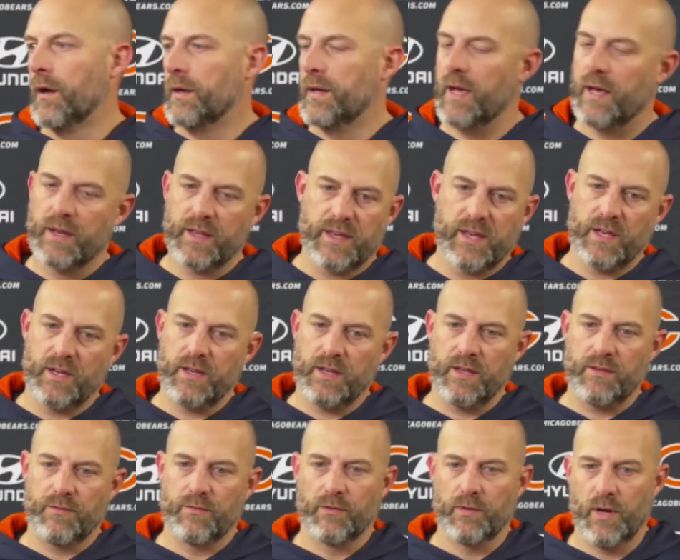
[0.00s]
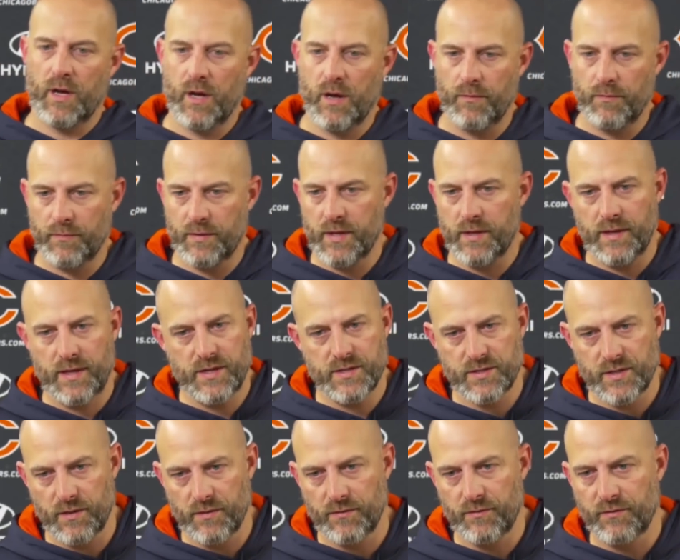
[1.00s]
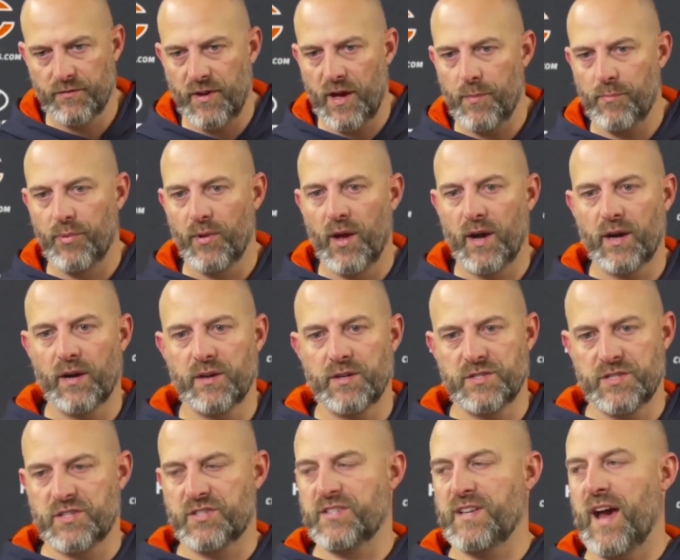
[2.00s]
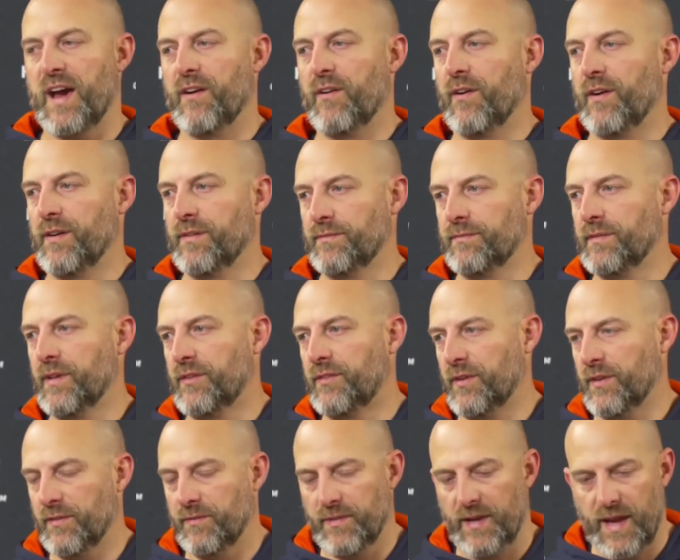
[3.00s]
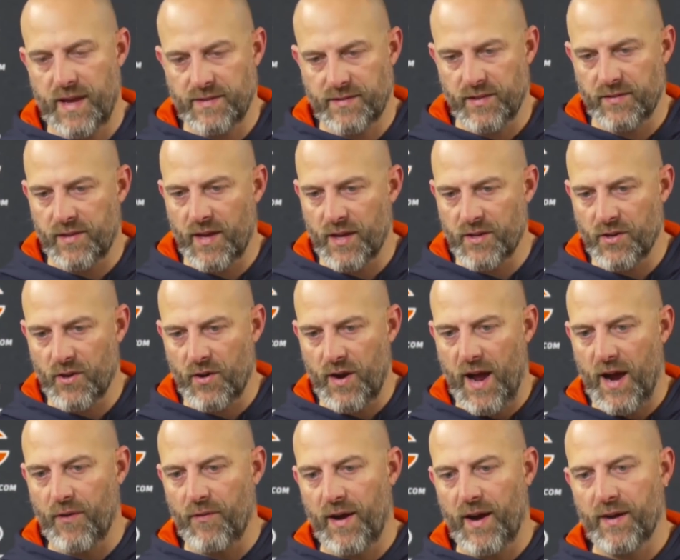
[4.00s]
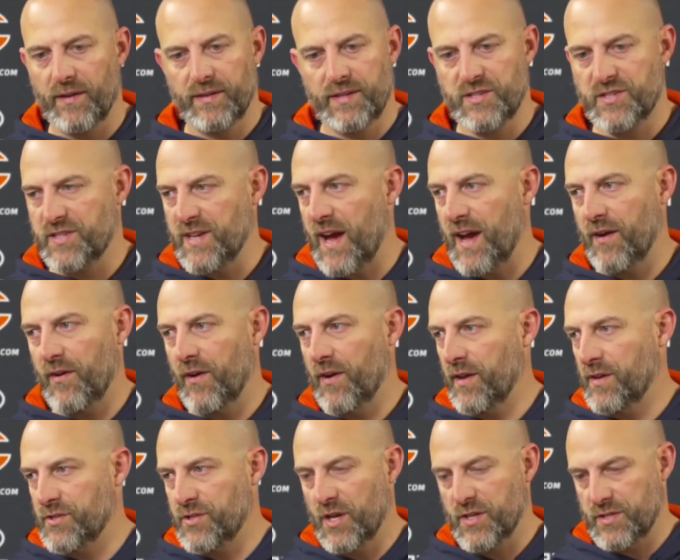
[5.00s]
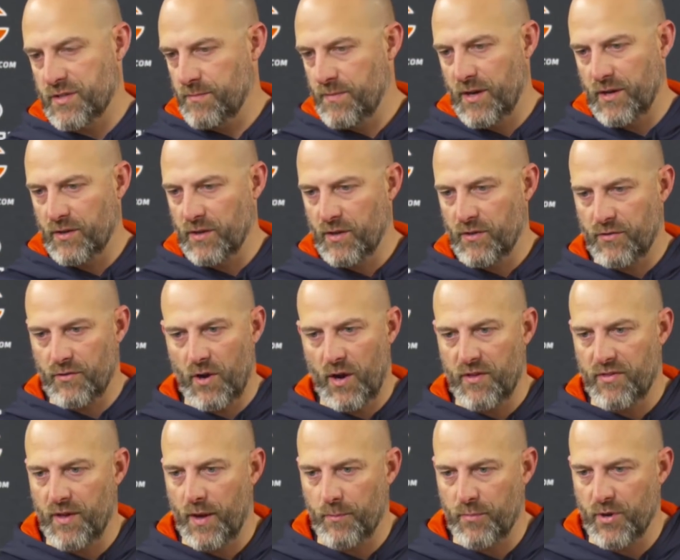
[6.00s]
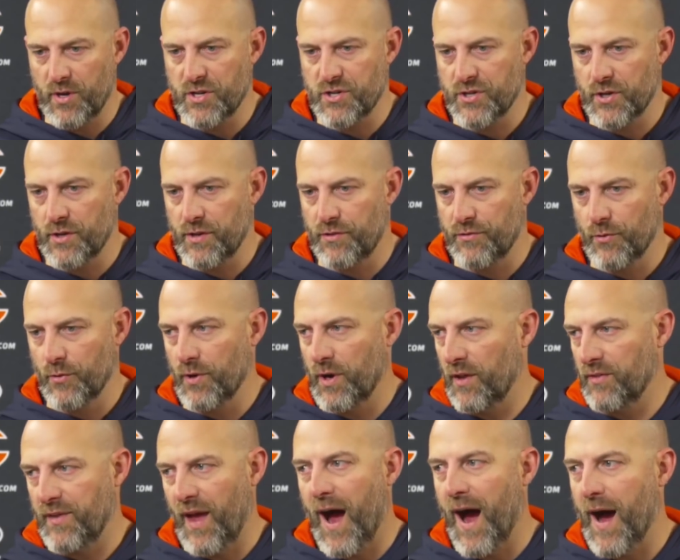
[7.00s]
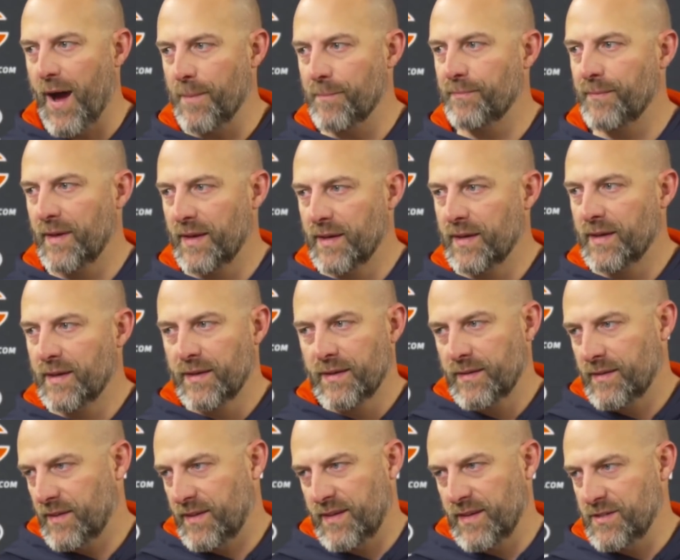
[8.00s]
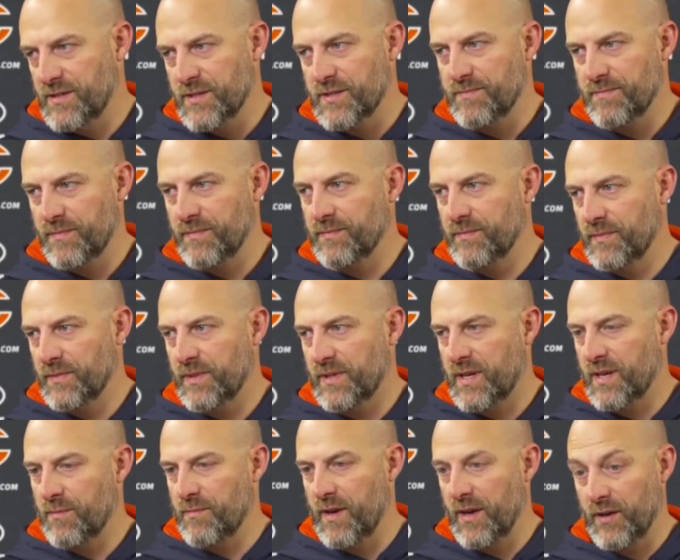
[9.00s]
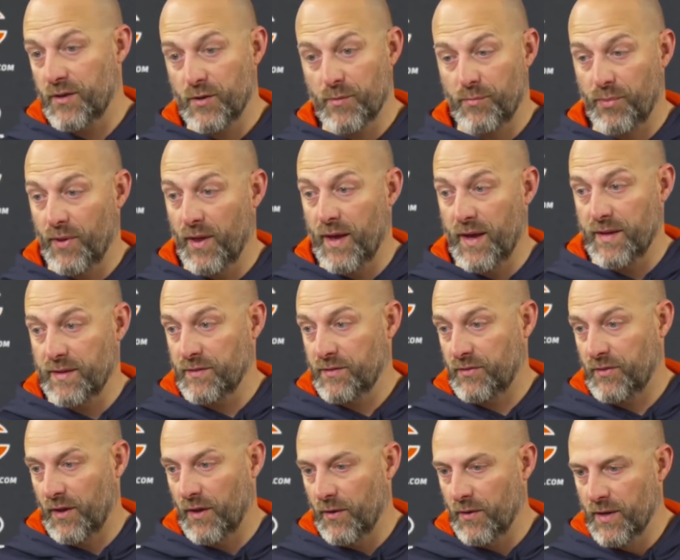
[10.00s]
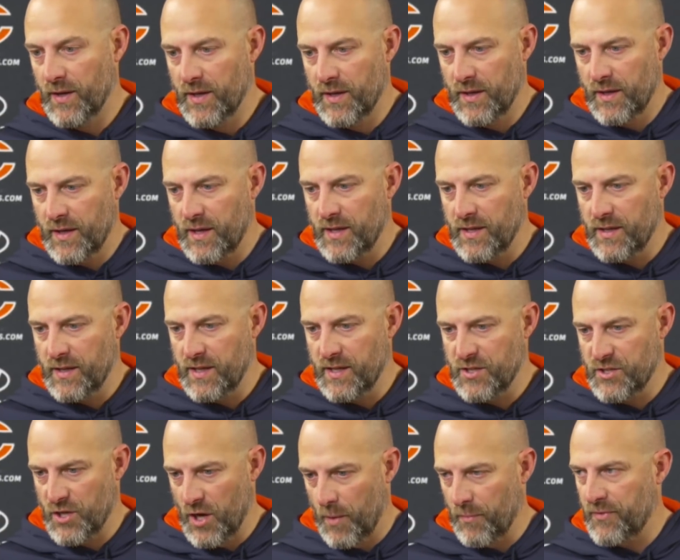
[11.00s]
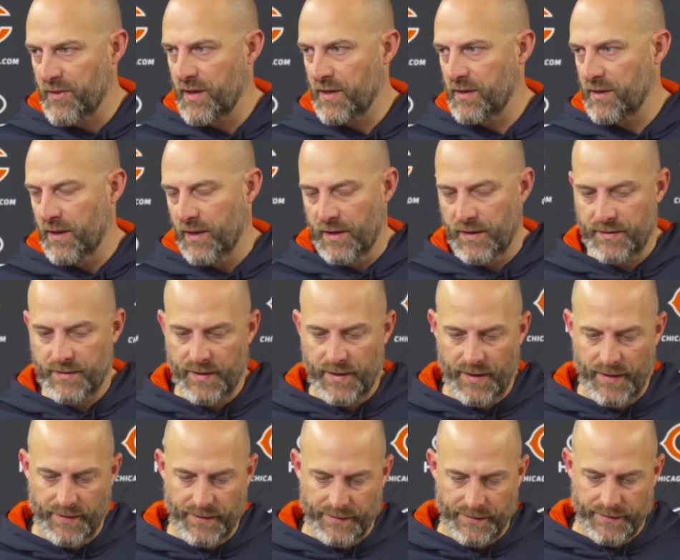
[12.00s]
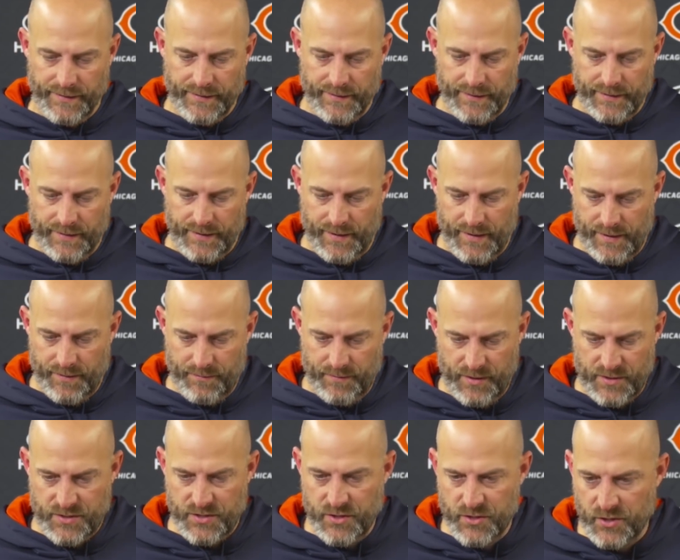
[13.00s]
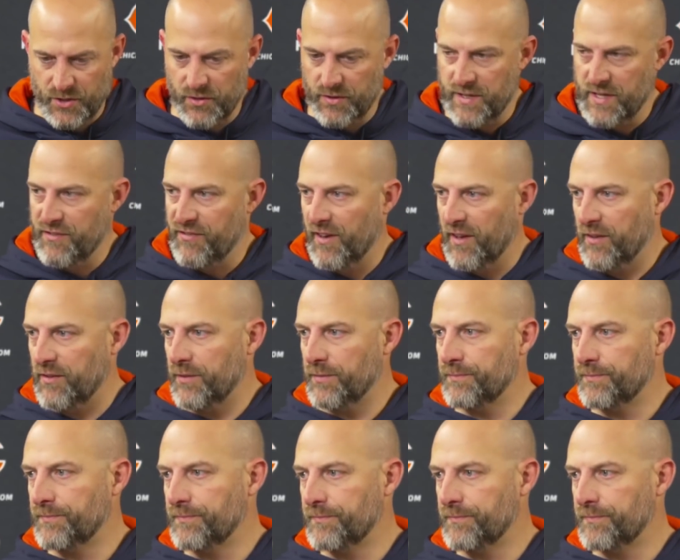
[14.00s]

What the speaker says: Yeah, the kid, he's a vet player. He just sat on it. It's a 8 to 10 yard out route. He sat on it. Justin made a good throw. I'm pretty sure he threw it on time. The kid made a good play. So he jumped it, and it's just good defense.